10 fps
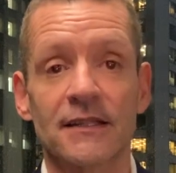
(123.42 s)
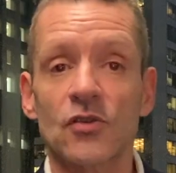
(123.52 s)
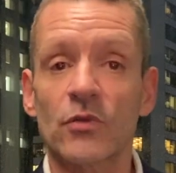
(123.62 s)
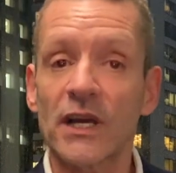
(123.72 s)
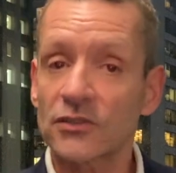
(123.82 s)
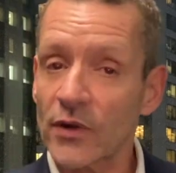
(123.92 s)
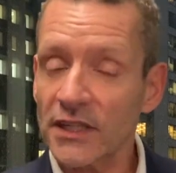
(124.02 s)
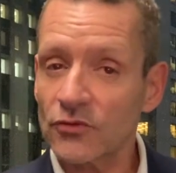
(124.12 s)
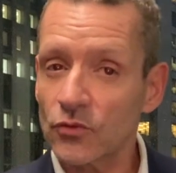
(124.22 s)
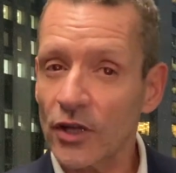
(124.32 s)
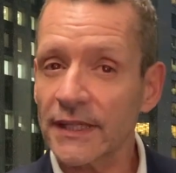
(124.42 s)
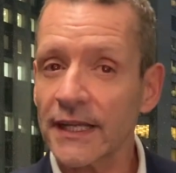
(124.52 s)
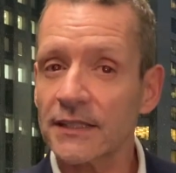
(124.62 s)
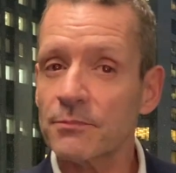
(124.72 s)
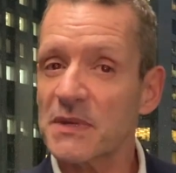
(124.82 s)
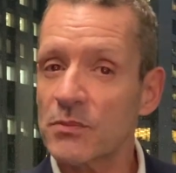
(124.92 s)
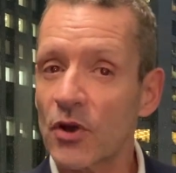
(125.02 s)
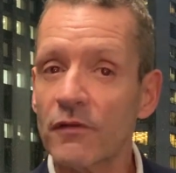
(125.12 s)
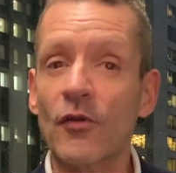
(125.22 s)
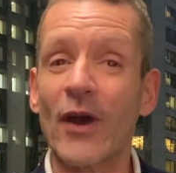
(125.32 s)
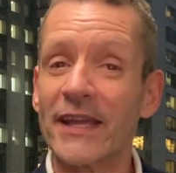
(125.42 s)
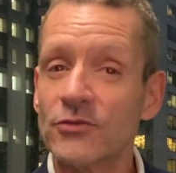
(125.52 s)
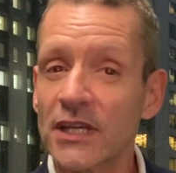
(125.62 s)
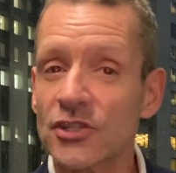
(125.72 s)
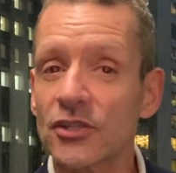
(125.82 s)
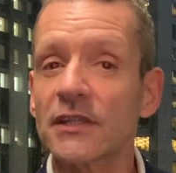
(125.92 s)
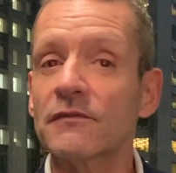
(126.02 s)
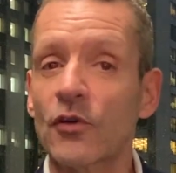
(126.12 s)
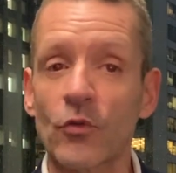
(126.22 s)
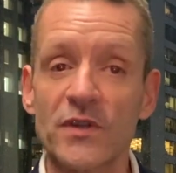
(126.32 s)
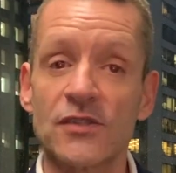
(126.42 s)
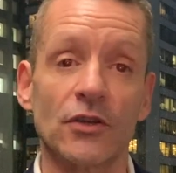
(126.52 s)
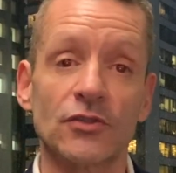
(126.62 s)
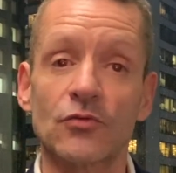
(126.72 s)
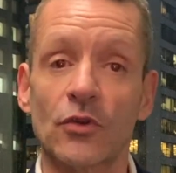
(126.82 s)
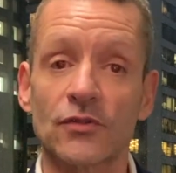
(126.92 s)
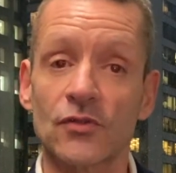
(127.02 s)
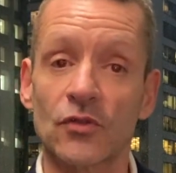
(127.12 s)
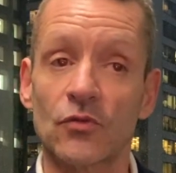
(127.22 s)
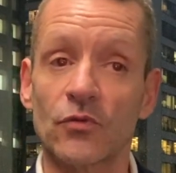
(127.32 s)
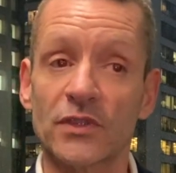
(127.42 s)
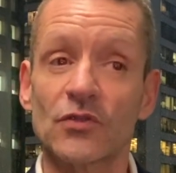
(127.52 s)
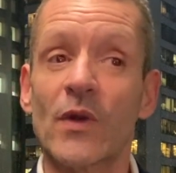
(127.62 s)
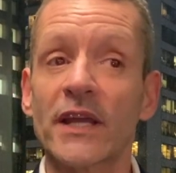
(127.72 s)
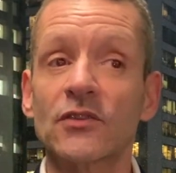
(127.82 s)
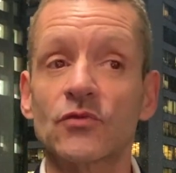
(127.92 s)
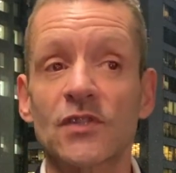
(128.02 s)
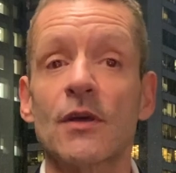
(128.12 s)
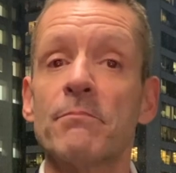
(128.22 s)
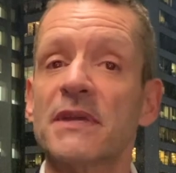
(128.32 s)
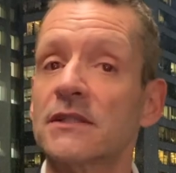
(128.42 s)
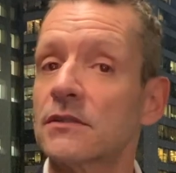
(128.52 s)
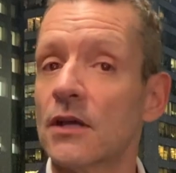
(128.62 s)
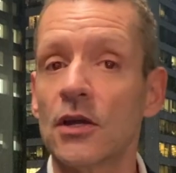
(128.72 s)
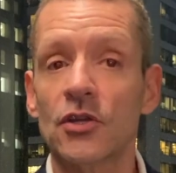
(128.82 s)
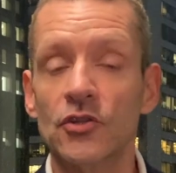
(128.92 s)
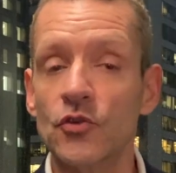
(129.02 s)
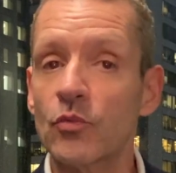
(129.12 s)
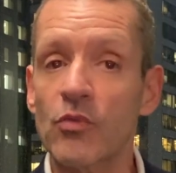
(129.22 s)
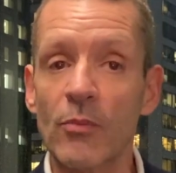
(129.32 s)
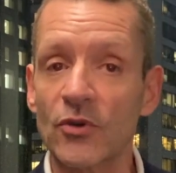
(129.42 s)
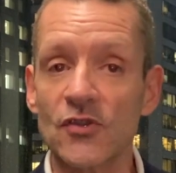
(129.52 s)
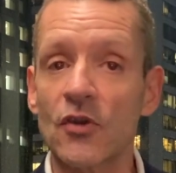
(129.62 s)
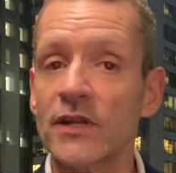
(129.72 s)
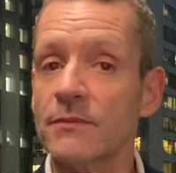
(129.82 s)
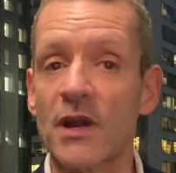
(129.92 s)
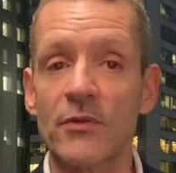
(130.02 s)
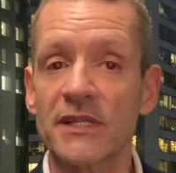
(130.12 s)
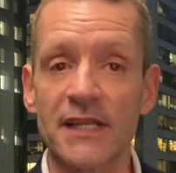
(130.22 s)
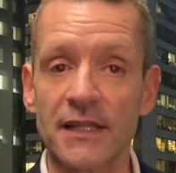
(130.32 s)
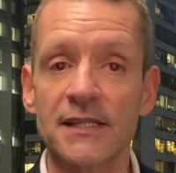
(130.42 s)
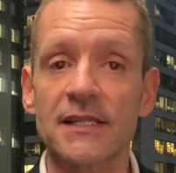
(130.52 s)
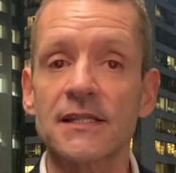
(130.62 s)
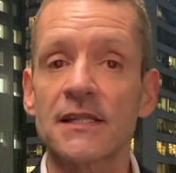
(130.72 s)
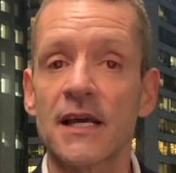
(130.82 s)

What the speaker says: So we are trying to connect people for education and for research. So we try to submit new proposals in marine sciences.